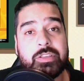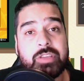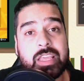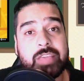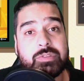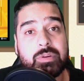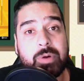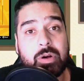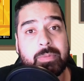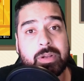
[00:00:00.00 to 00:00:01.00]
give to a
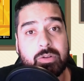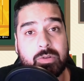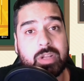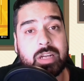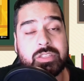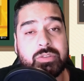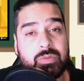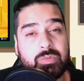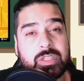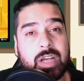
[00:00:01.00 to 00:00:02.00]
Pokemon to hold on to, and
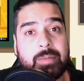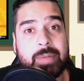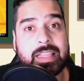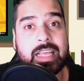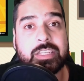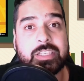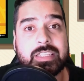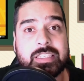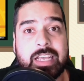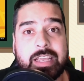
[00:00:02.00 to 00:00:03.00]
we'll talk about that in just a
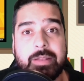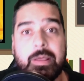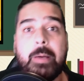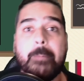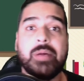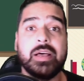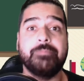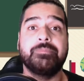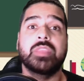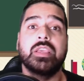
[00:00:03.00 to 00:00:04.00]
second. But
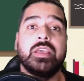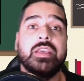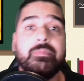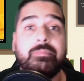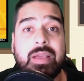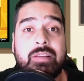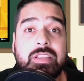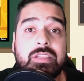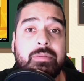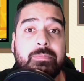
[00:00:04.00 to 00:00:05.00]

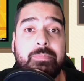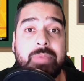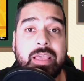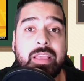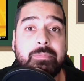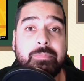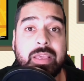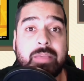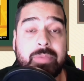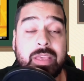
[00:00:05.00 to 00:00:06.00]
berries are big
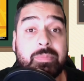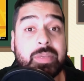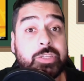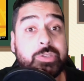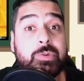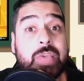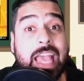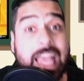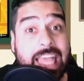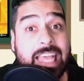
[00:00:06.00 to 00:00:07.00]
because you
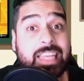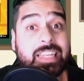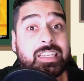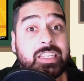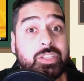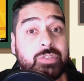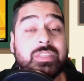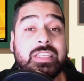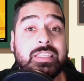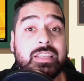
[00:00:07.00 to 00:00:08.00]
can use
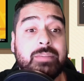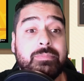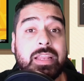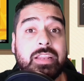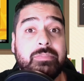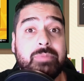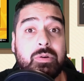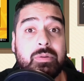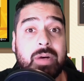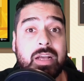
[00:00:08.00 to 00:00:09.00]
these in competitive
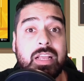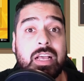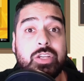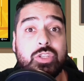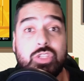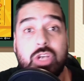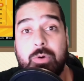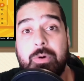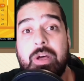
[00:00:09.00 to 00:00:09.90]
Pokemon. So